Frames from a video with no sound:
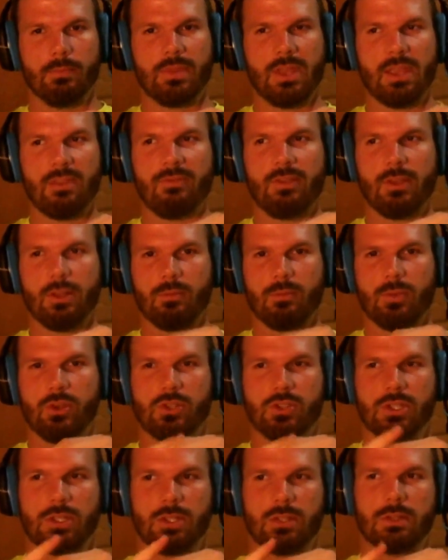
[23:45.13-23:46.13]
they feel
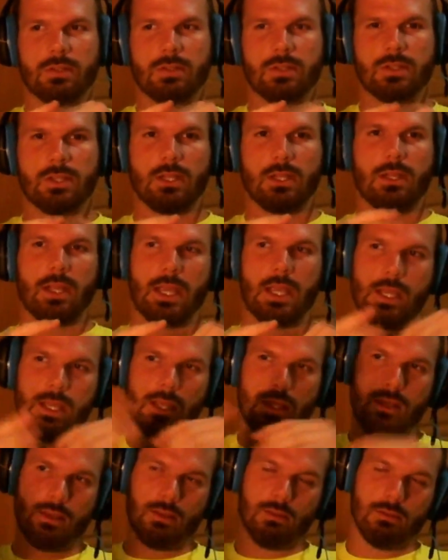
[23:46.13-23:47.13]
emotions and
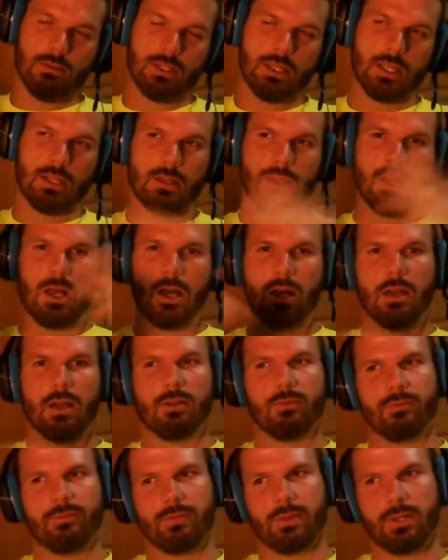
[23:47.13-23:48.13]
they can
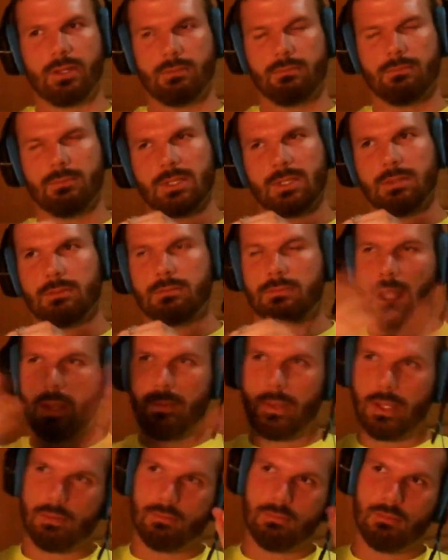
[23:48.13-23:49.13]
love and, well,
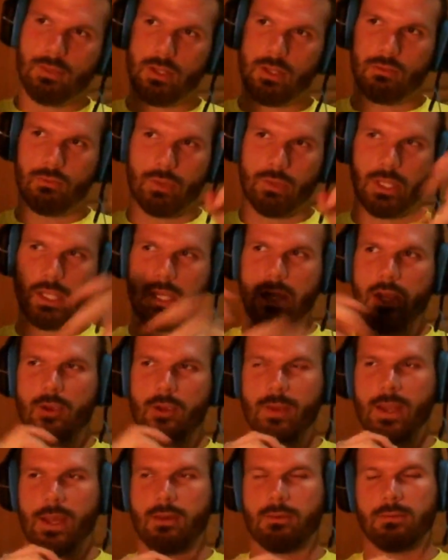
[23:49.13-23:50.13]
I mean, really care
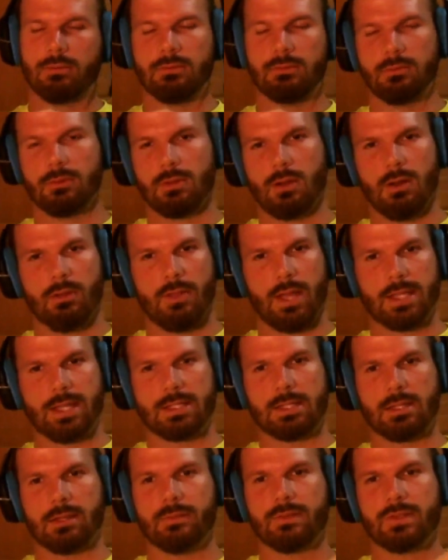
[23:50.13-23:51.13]
about and all
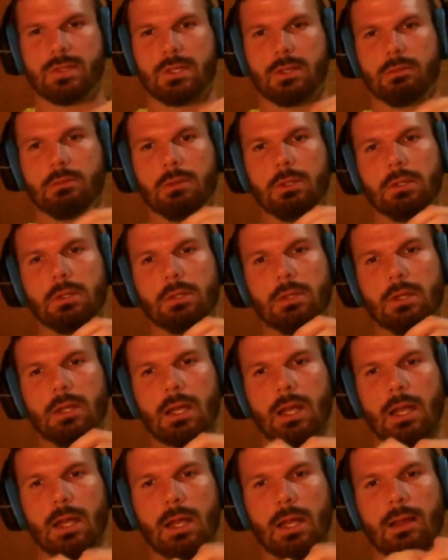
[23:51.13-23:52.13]
that stuff. So
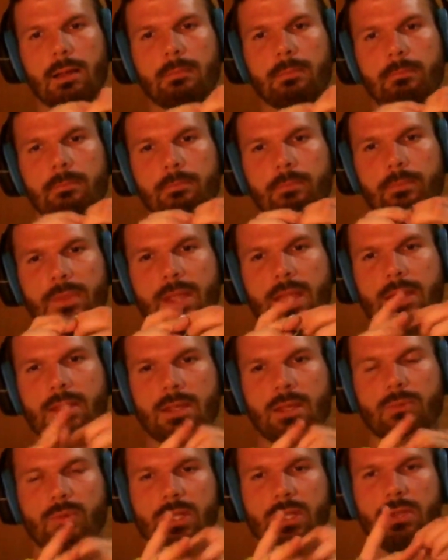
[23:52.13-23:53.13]
and
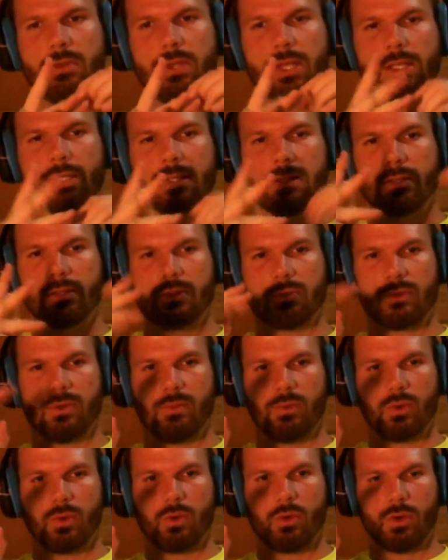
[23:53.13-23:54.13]
then when you get to the
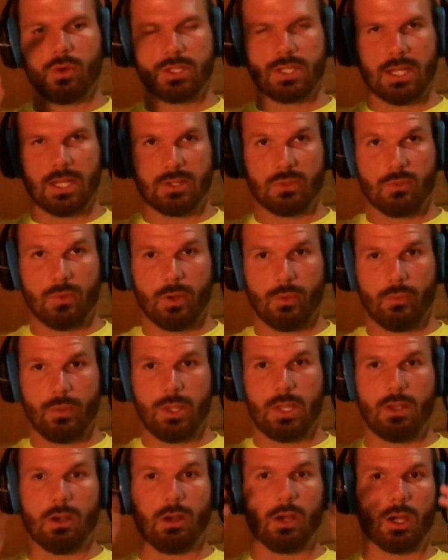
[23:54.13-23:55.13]
cerebral cortex where
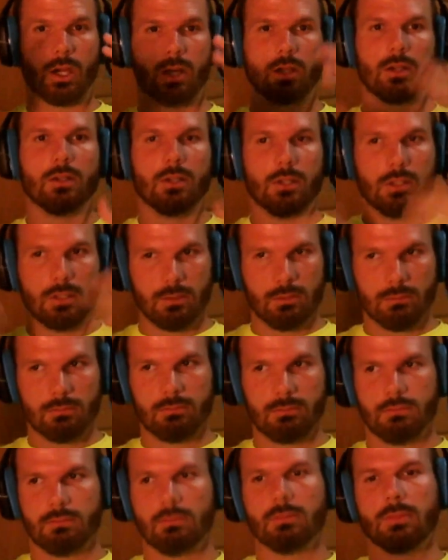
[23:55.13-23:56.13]
we are,
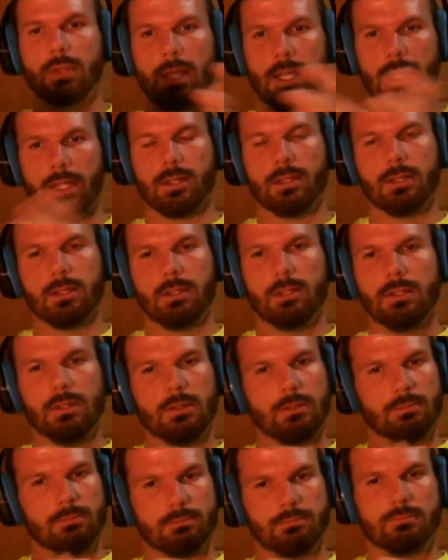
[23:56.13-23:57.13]
like,
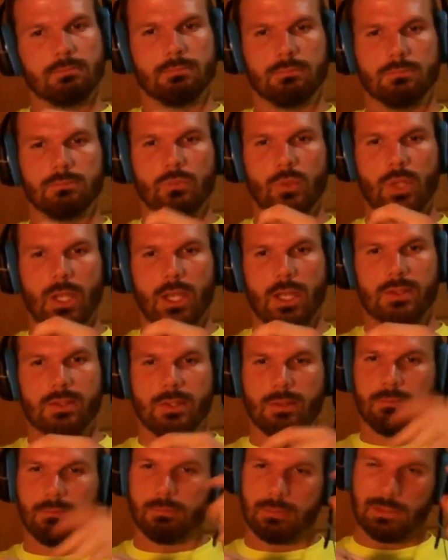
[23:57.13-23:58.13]
we got
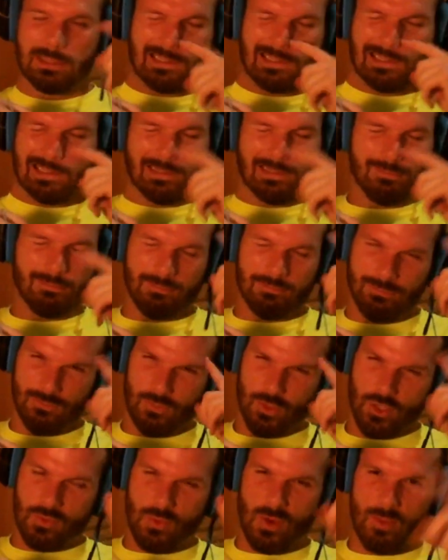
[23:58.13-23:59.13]
some
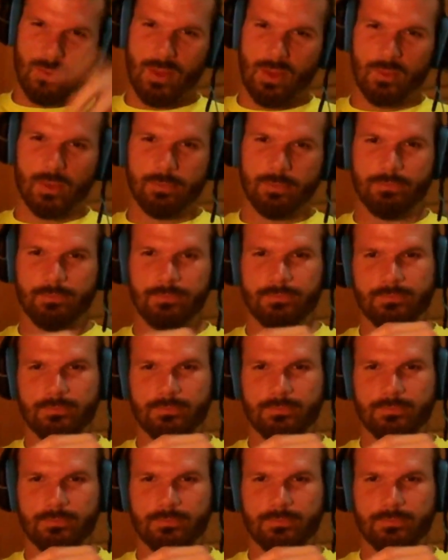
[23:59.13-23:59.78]
we're smart people.